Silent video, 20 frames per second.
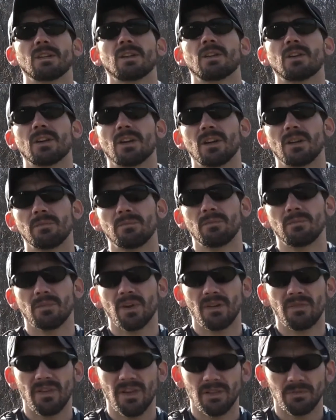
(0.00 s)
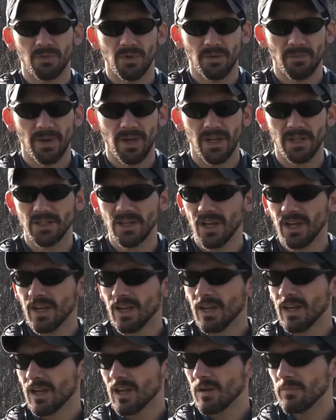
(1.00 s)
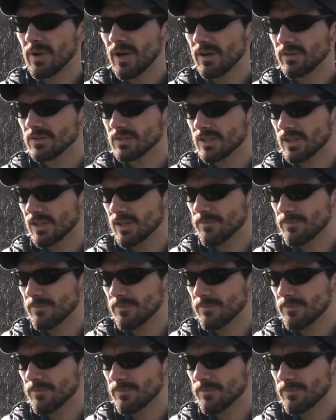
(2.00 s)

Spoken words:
on my Facebook page about